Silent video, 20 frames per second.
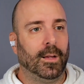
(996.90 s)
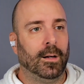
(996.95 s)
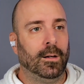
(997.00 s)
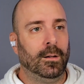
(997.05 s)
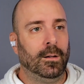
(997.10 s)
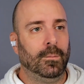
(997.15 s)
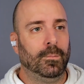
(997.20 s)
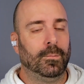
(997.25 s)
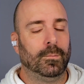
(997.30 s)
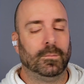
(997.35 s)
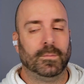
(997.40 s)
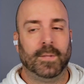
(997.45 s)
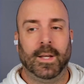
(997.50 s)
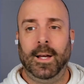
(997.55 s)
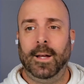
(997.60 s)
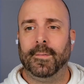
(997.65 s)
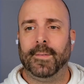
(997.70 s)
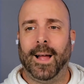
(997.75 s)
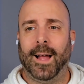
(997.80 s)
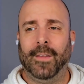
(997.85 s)
um,
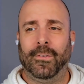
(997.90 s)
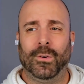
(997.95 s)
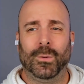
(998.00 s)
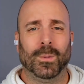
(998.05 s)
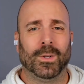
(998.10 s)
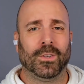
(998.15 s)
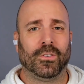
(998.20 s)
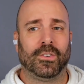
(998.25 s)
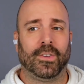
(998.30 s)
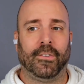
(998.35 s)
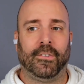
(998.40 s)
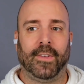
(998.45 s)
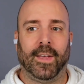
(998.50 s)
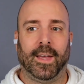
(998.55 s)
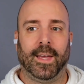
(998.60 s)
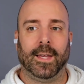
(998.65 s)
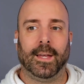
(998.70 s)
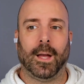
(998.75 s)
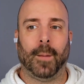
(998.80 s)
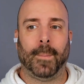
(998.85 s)
yeah, not too much to
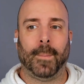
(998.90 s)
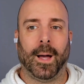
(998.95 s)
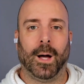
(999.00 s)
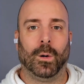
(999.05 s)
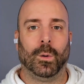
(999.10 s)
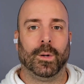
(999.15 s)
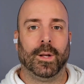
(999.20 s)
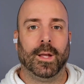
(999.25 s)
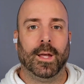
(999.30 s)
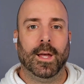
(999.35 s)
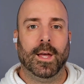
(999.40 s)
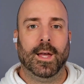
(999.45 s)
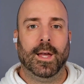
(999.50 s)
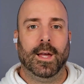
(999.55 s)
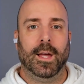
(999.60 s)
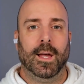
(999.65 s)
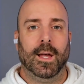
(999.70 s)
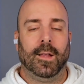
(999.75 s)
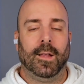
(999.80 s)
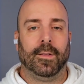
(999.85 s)
say about
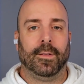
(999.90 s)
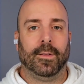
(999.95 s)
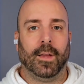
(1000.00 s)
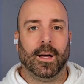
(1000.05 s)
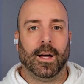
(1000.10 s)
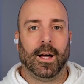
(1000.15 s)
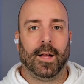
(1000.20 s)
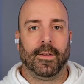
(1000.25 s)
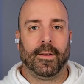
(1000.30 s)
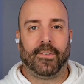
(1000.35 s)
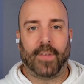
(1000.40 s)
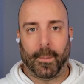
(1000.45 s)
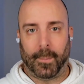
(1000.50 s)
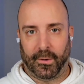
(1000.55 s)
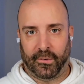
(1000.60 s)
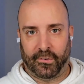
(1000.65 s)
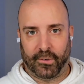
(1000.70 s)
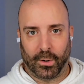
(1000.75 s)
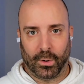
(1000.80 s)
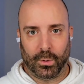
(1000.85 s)
uh, this
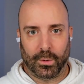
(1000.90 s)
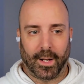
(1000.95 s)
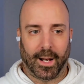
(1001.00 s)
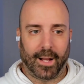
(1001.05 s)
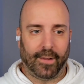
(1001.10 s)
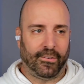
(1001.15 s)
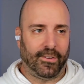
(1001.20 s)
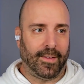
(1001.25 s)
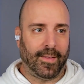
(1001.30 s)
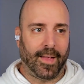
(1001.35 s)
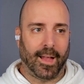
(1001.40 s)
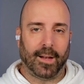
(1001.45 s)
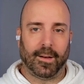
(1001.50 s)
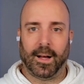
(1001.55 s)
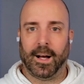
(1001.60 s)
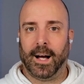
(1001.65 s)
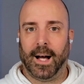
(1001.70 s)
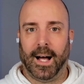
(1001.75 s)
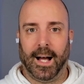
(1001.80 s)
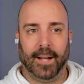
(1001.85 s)
episode. And I say that a
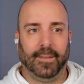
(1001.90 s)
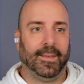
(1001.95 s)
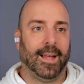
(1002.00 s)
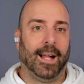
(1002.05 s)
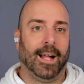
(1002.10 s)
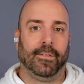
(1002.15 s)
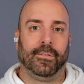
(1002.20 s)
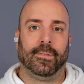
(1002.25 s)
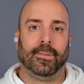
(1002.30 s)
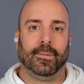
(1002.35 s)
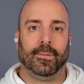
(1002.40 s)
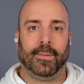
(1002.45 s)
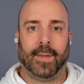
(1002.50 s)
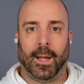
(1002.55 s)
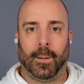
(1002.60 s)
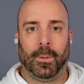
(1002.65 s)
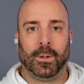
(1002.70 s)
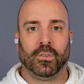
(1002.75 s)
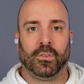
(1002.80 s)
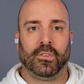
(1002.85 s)
lot, not
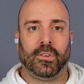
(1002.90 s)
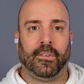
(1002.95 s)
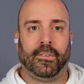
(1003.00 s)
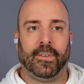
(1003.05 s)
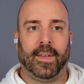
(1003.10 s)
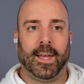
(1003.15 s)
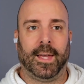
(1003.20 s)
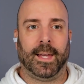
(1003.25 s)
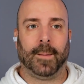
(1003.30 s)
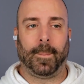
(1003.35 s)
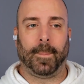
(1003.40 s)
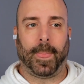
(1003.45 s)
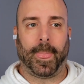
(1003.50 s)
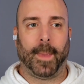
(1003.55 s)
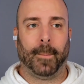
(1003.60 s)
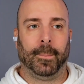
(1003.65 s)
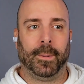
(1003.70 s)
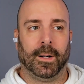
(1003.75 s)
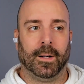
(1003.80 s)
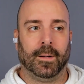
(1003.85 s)
that much to say,
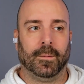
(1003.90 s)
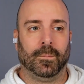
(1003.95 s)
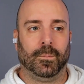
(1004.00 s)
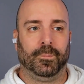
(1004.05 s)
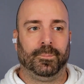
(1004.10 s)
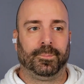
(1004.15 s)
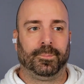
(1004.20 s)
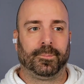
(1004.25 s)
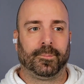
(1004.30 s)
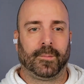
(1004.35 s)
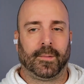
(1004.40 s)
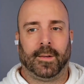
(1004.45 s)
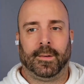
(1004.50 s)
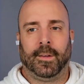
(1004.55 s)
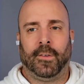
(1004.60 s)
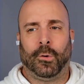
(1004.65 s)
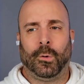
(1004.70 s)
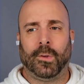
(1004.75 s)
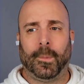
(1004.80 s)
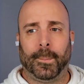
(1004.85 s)
but
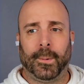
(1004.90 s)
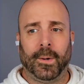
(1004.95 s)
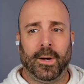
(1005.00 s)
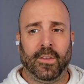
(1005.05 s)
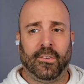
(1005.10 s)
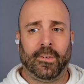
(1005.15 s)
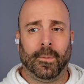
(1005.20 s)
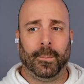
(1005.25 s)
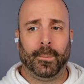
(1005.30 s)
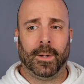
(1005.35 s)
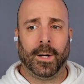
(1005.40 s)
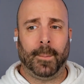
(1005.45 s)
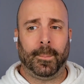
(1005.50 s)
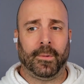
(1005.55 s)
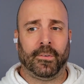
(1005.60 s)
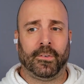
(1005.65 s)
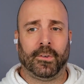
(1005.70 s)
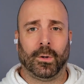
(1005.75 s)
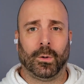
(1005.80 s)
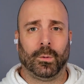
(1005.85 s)
this was a pretty simple
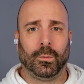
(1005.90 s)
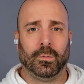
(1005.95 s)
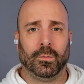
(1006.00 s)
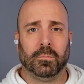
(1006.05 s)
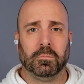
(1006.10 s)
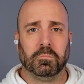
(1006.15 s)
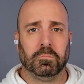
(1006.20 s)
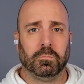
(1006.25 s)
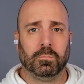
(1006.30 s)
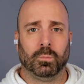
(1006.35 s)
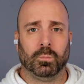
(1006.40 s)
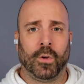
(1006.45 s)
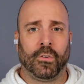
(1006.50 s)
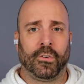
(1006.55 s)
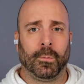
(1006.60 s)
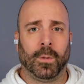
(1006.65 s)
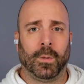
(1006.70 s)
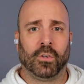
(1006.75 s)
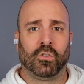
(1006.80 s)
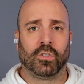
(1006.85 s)
episode.
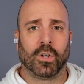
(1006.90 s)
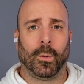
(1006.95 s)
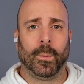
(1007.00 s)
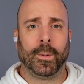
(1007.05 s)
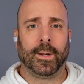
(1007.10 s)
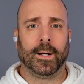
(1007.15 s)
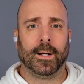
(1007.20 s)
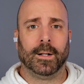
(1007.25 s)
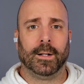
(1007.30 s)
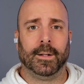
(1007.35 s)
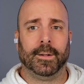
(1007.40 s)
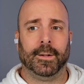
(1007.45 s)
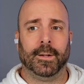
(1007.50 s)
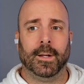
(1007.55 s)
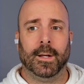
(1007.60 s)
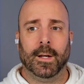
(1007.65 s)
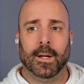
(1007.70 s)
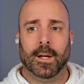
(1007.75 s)
Wasn't much going on